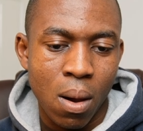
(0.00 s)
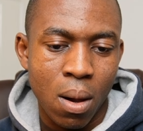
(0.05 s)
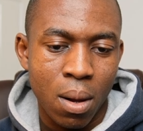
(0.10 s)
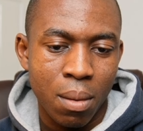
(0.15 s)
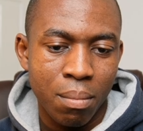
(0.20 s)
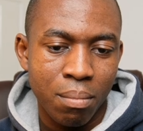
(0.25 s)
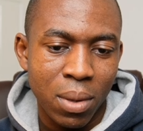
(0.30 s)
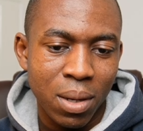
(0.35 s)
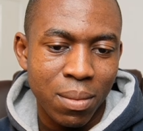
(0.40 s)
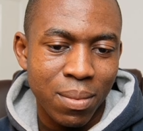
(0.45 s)

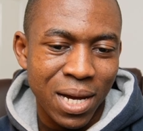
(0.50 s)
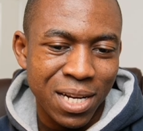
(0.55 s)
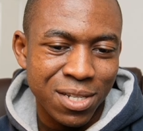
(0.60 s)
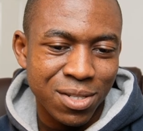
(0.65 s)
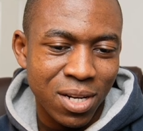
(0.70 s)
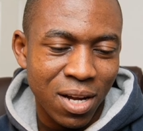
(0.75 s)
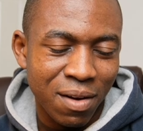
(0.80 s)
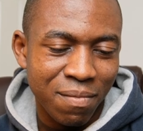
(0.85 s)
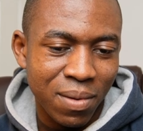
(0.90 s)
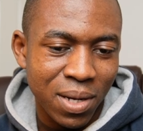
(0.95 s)
Maybe I should
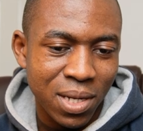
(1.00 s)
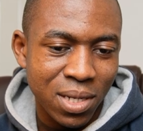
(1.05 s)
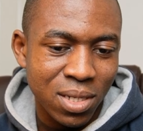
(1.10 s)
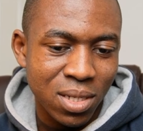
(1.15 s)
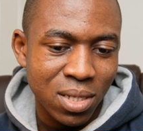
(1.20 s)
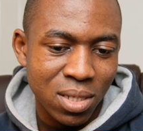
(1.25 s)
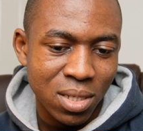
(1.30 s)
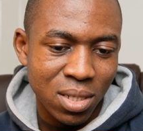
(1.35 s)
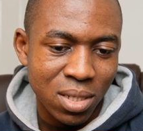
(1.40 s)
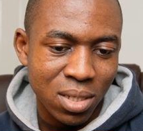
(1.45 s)
have played
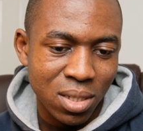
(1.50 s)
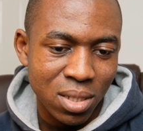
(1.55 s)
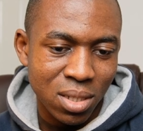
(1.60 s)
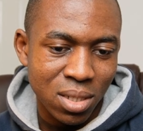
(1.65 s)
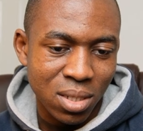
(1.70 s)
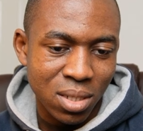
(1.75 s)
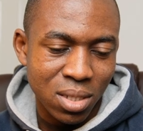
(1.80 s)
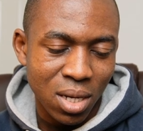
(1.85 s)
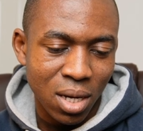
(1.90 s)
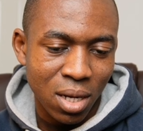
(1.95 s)
d6 in
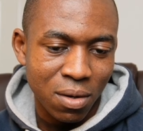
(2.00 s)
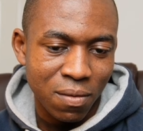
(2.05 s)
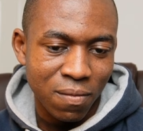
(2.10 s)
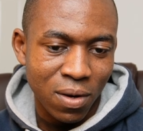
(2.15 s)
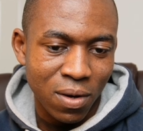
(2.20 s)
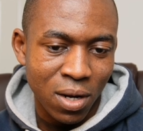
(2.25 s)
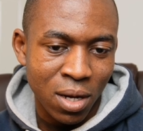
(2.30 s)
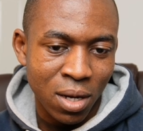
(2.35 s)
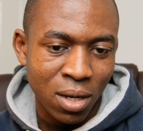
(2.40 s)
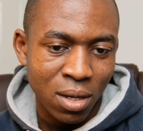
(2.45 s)
this kind of
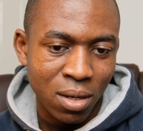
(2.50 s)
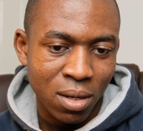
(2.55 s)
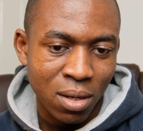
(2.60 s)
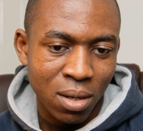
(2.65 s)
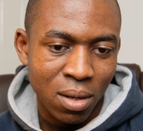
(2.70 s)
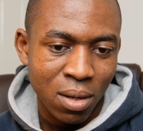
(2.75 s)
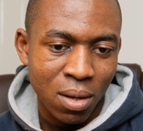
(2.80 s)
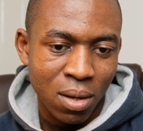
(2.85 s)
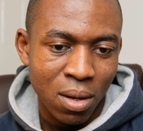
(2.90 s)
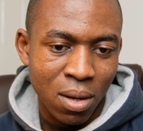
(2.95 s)
line.
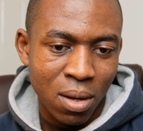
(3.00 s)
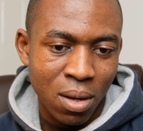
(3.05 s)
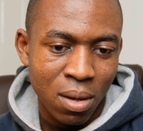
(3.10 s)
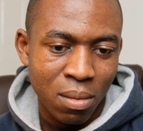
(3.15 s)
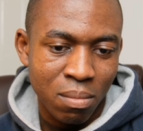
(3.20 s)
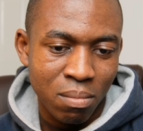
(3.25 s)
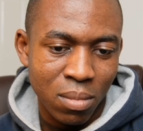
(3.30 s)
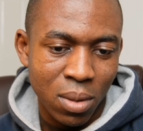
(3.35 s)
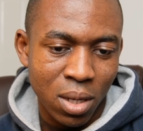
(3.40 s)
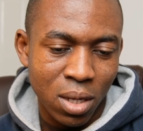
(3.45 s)

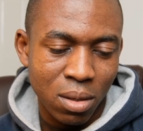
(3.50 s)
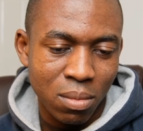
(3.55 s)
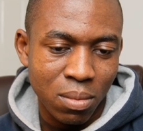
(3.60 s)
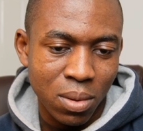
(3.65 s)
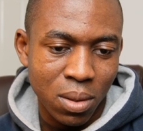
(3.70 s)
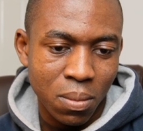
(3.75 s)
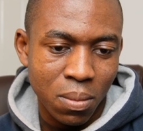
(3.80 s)
Maybe.